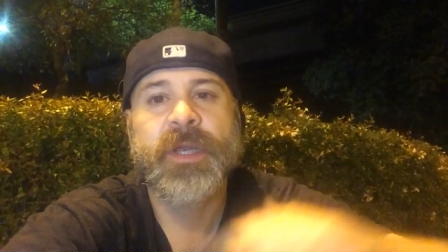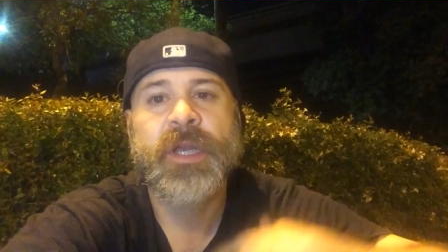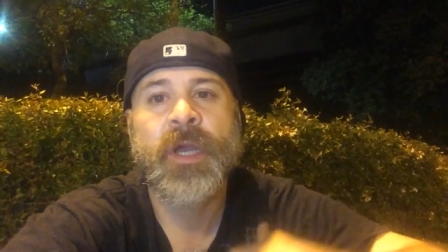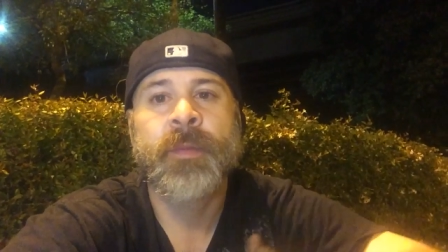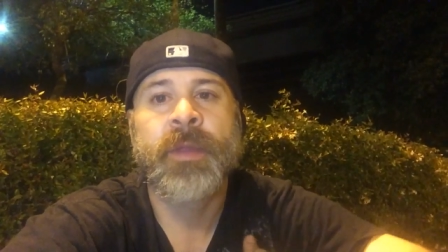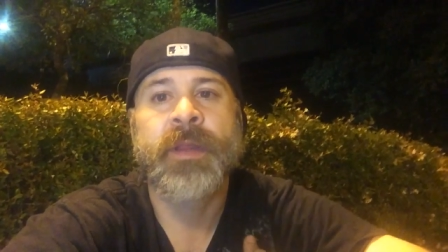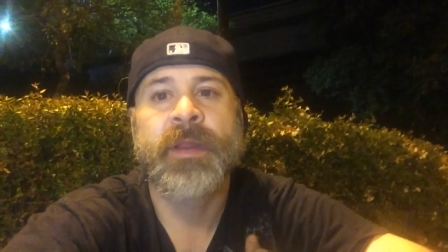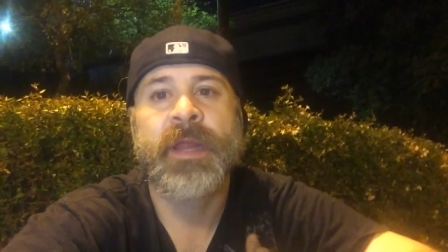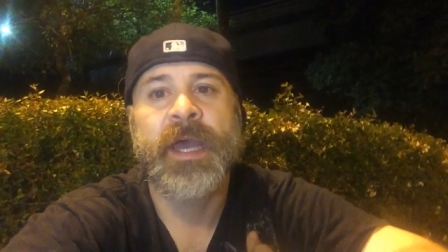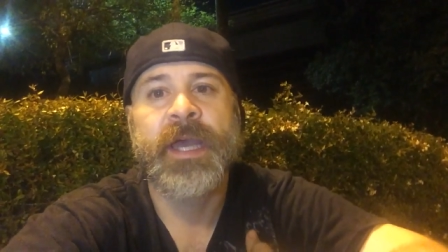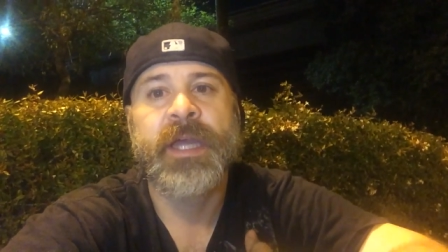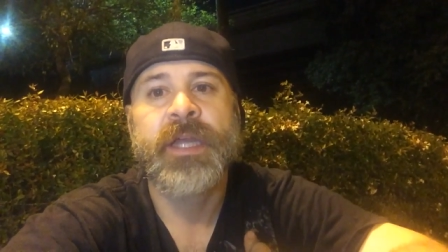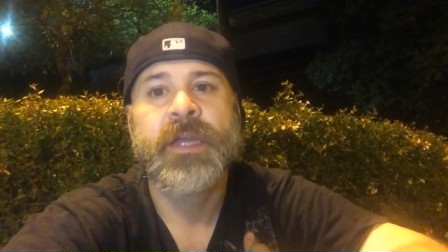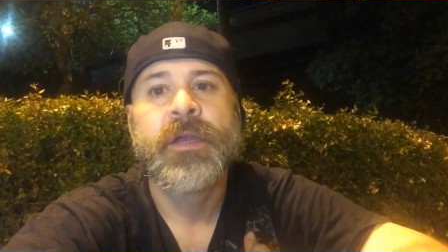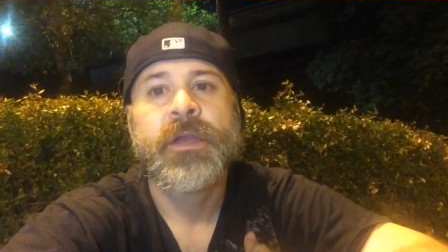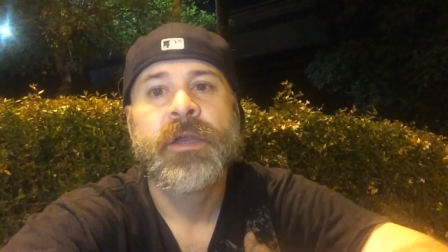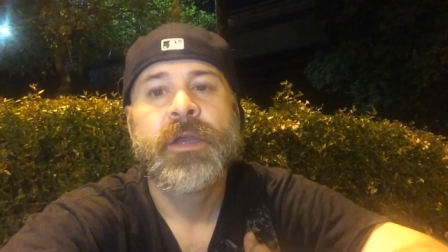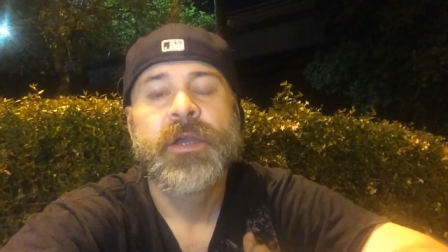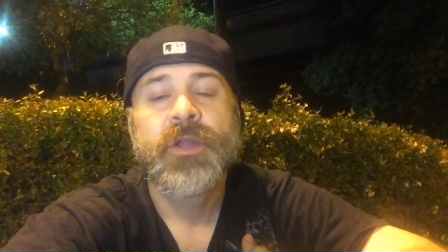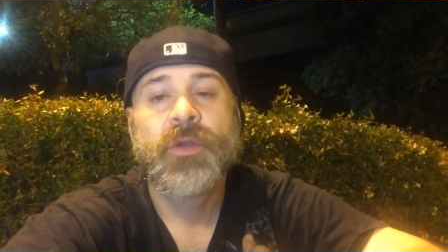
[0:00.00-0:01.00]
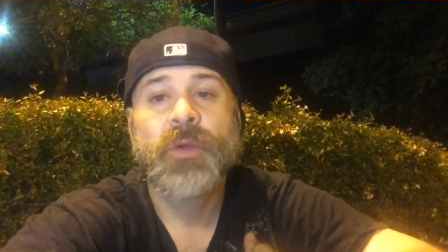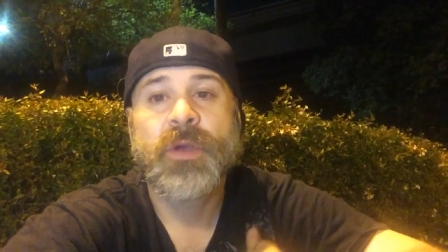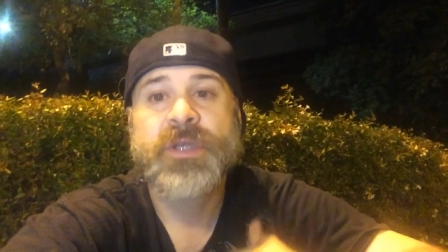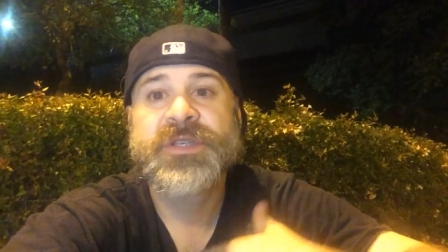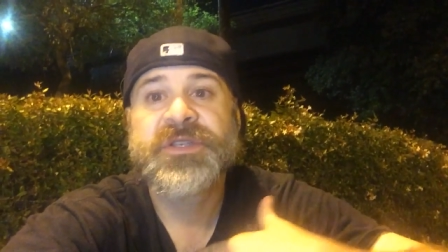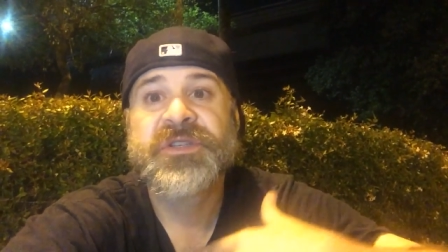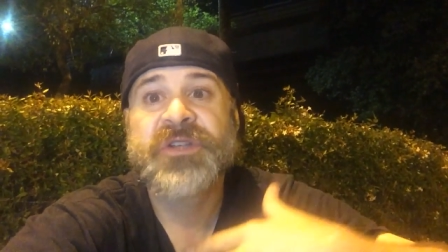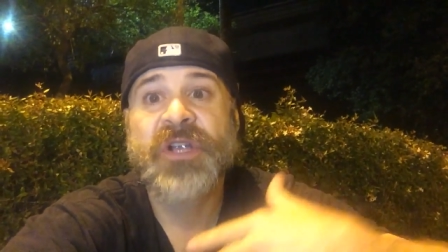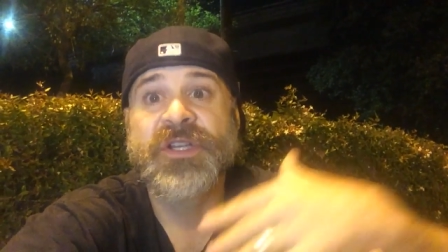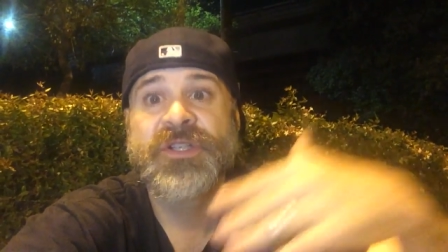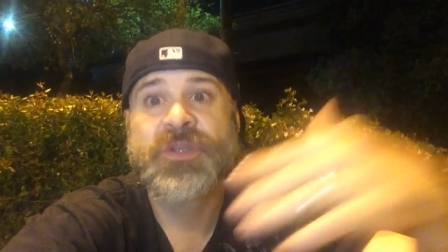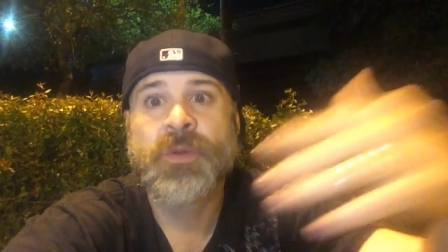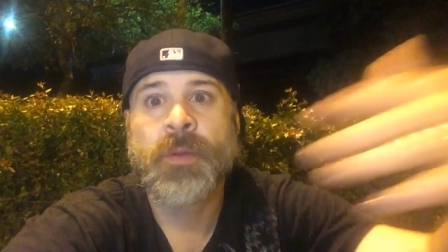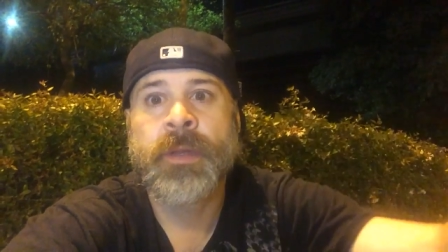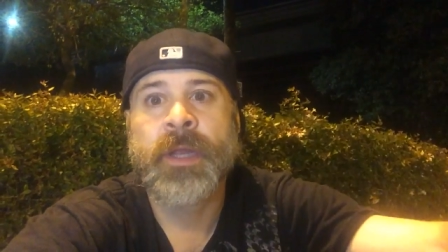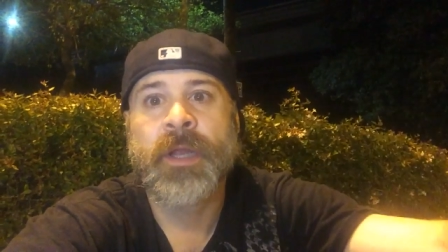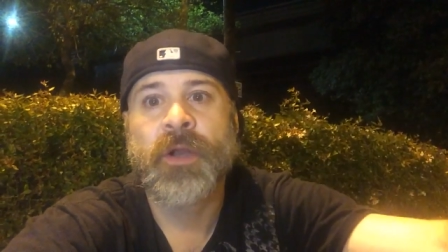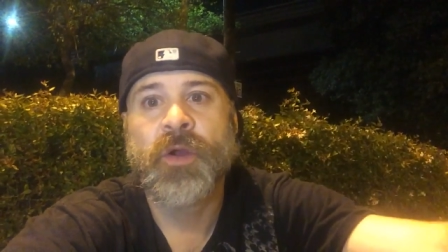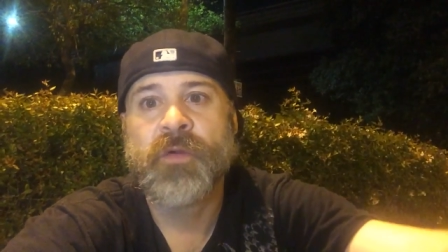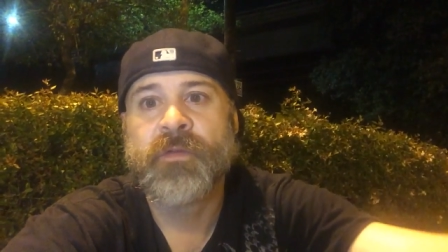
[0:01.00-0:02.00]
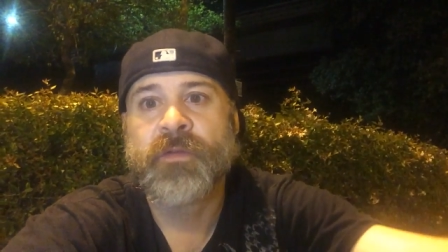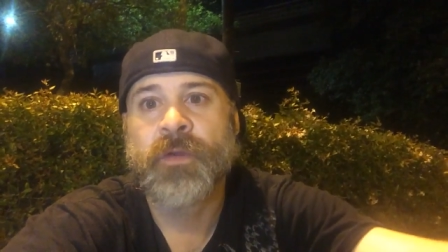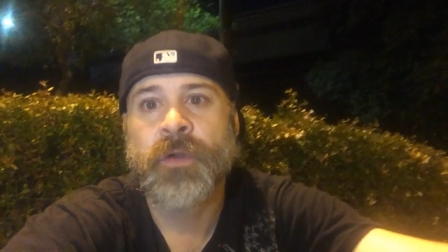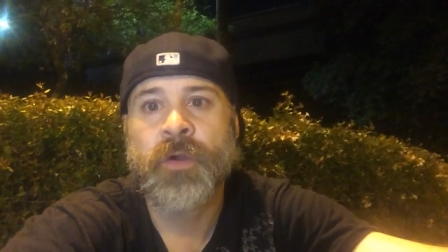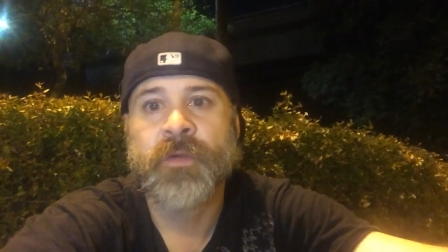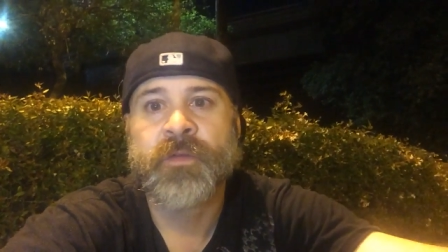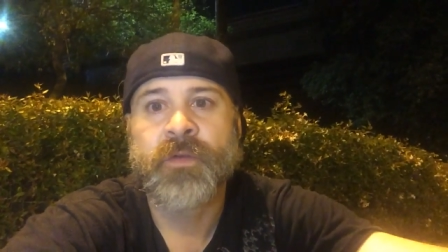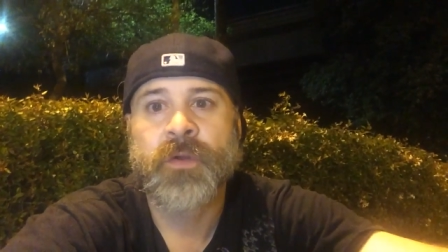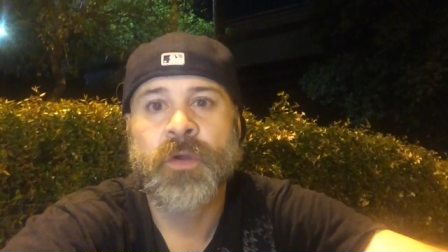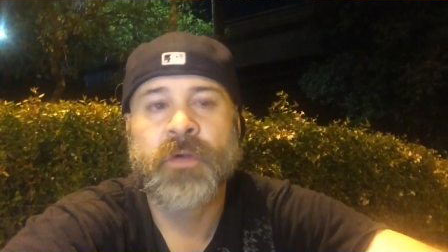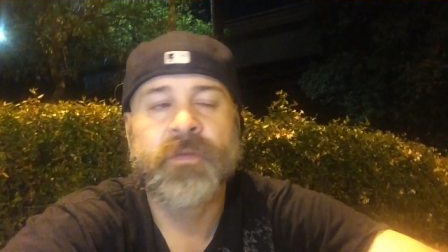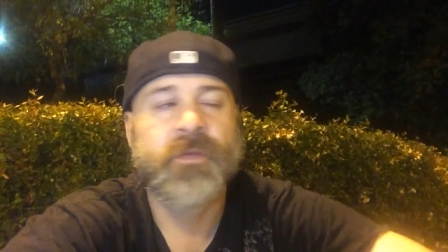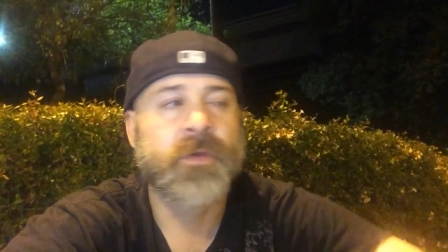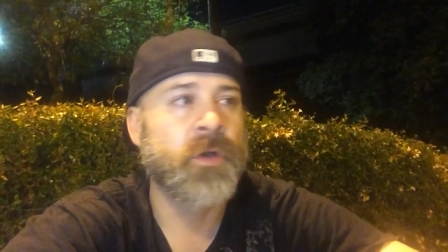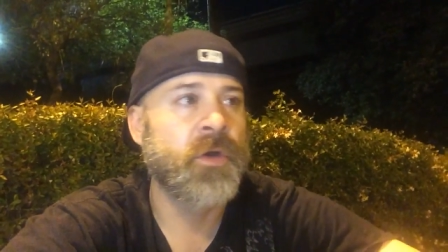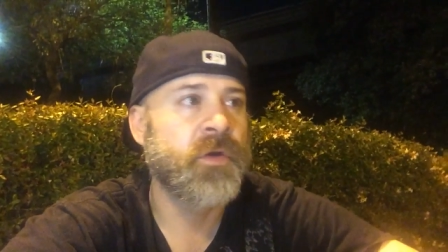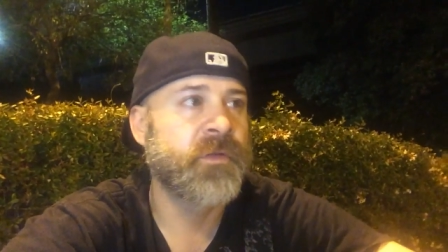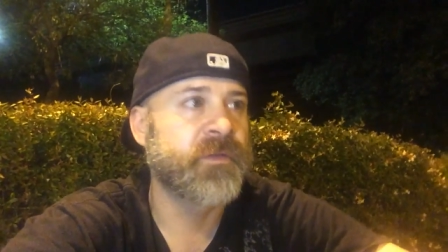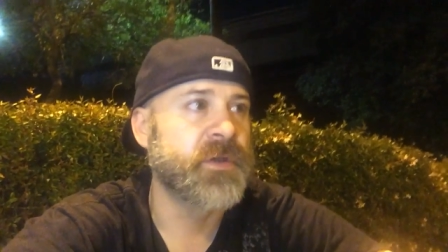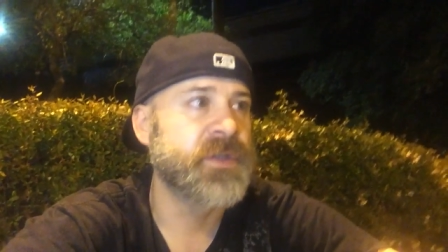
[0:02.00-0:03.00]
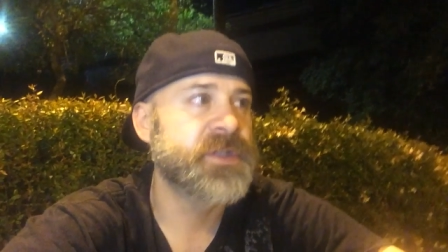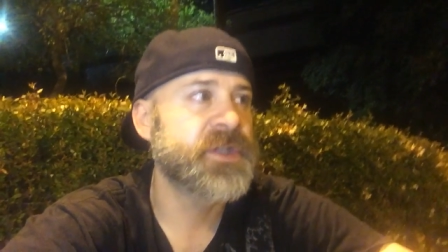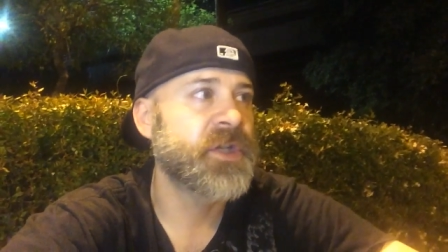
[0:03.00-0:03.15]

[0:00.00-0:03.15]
becoming that, you also start doing that over and over and over and over.